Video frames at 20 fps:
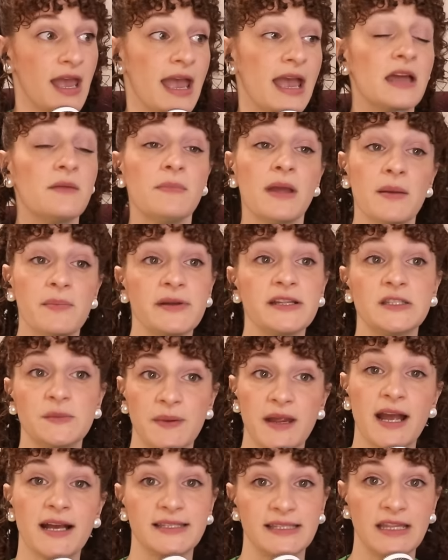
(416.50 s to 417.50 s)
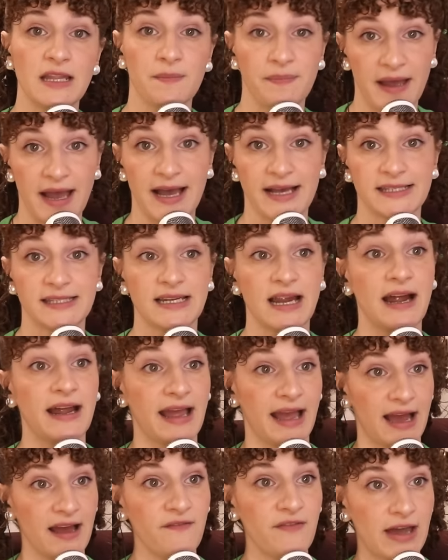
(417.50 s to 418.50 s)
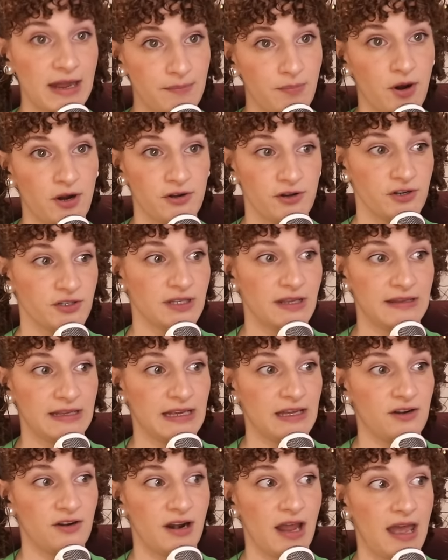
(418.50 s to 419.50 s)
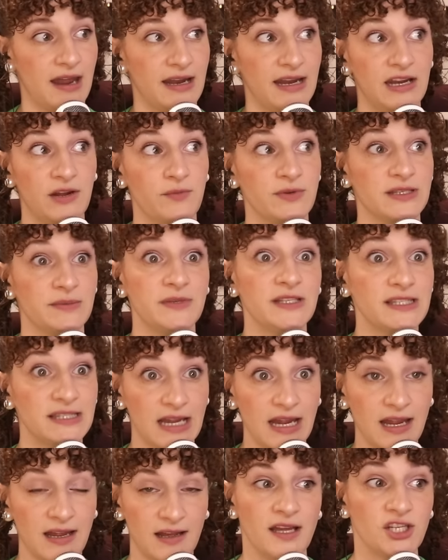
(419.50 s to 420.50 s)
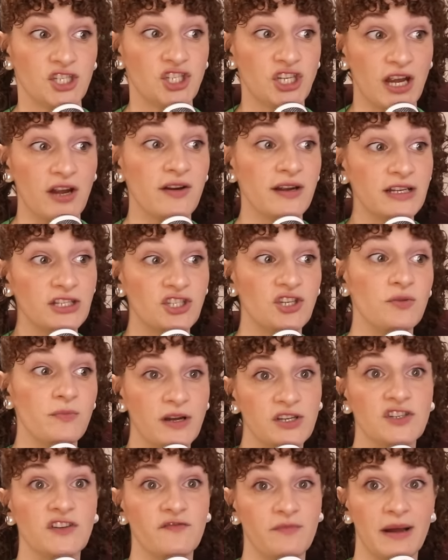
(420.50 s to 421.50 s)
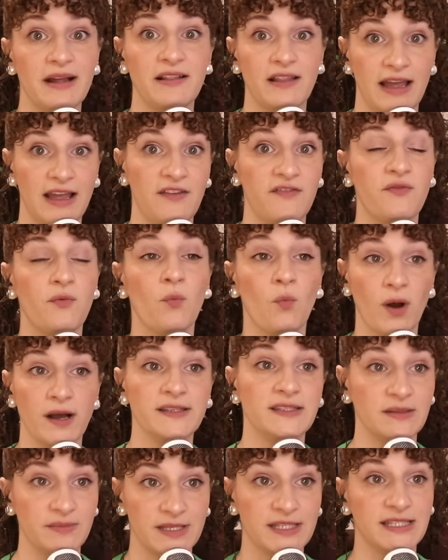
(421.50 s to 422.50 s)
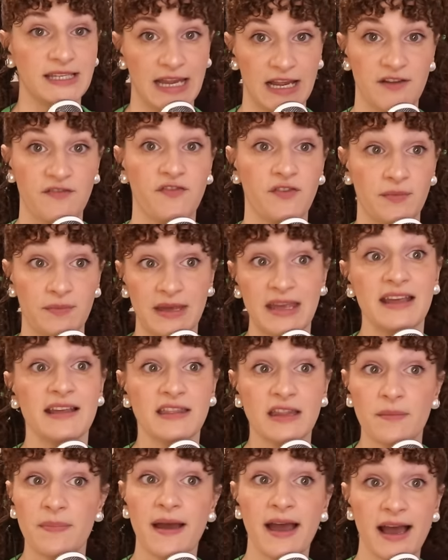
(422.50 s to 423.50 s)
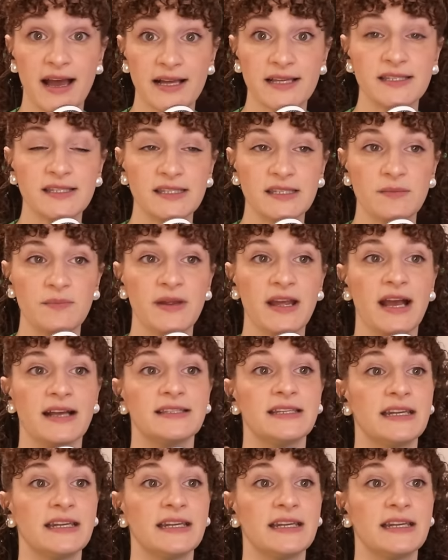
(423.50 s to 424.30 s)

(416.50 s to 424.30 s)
And maybe it's because in the past I have had partners on the internet and it was a mistake. Sharing too much of my life was a mistake for me in the past because it